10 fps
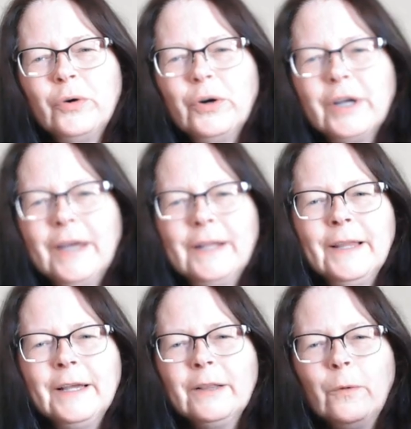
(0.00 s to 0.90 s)
store, kind of
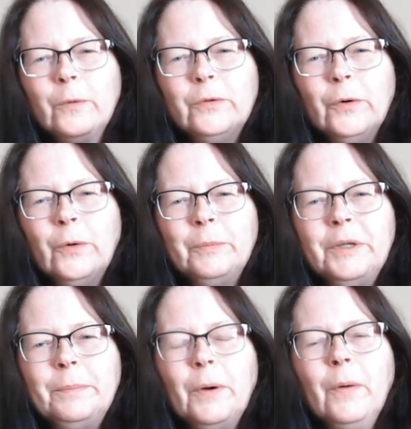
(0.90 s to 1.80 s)
like Lowe's or Home
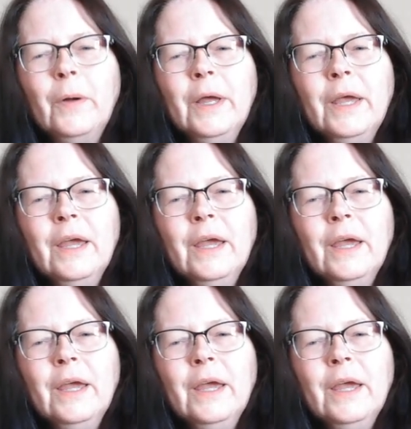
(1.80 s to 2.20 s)
Depot.